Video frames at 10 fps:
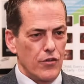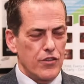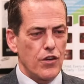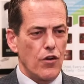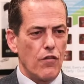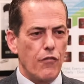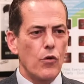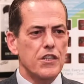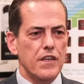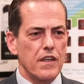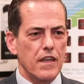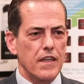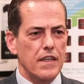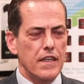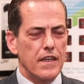So
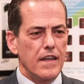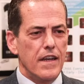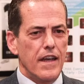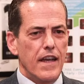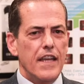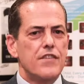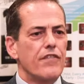fortunately, he's a